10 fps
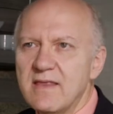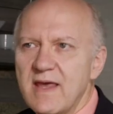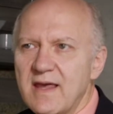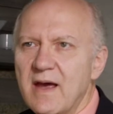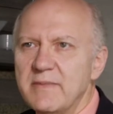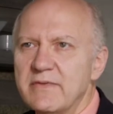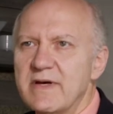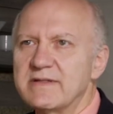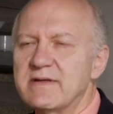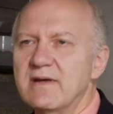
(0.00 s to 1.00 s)
they come to
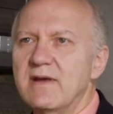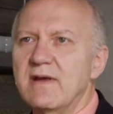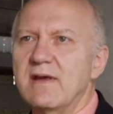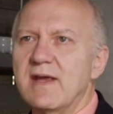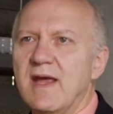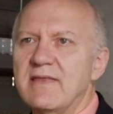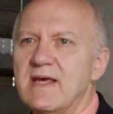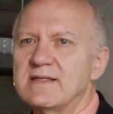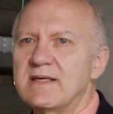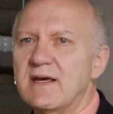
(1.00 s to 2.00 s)
us and
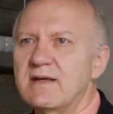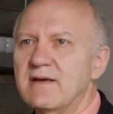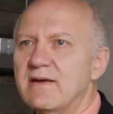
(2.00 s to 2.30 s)
they say,